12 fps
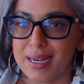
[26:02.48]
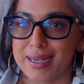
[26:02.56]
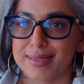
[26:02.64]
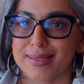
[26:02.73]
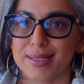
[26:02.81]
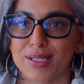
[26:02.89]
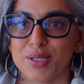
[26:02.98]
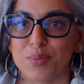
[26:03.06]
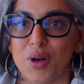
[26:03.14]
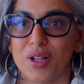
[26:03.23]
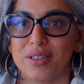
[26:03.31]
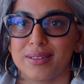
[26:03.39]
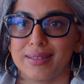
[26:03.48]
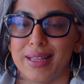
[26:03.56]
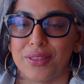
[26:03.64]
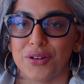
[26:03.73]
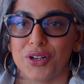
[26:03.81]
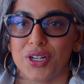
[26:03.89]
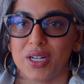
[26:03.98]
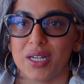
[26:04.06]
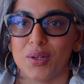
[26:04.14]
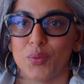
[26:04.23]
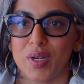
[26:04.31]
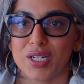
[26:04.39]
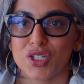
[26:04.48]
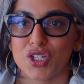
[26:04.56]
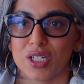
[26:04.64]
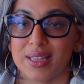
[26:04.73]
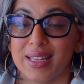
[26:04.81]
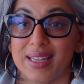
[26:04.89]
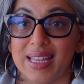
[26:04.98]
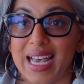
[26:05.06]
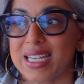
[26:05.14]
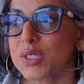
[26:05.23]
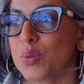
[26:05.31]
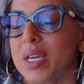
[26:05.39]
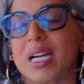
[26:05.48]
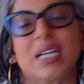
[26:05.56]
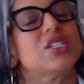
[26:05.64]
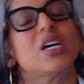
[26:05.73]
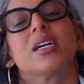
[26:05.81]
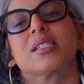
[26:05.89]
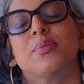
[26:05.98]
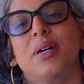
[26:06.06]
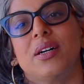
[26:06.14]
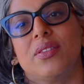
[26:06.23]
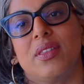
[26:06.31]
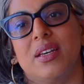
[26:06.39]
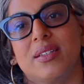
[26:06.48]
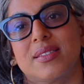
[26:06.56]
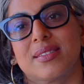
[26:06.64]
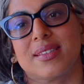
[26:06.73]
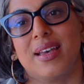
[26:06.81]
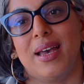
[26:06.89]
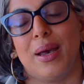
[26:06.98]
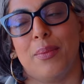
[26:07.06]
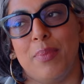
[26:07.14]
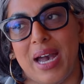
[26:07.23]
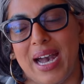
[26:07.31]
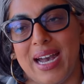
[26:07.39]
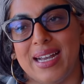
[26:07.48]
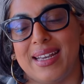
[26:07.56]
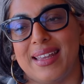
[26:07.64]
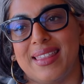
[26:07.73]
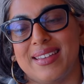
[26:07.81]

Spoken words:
next small leather good, which last week I talked about this bag.